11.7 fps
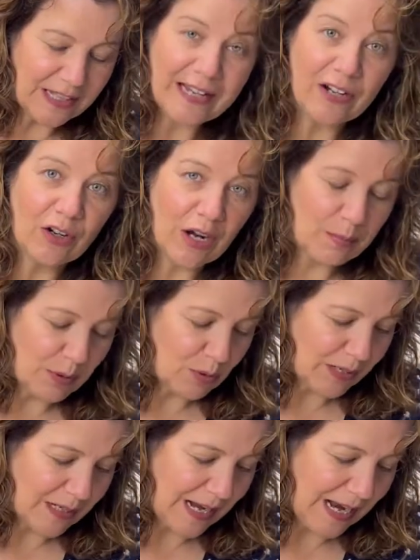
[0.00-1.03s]
layer,
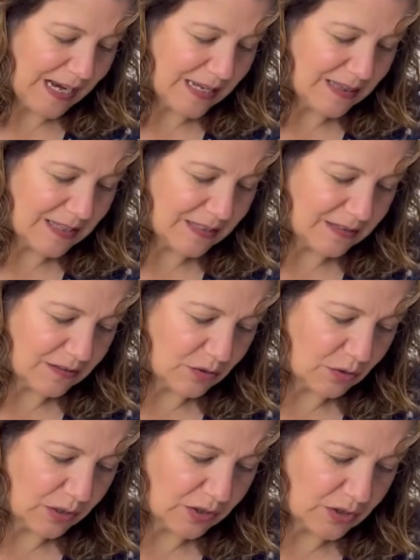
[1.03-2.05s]
about 1/8
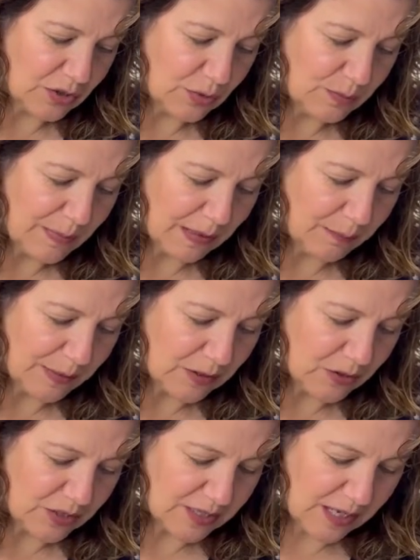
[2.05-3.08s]
or 2
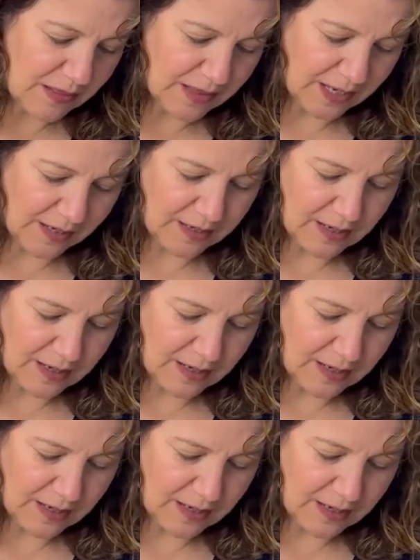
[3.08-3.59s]
millimeters thick.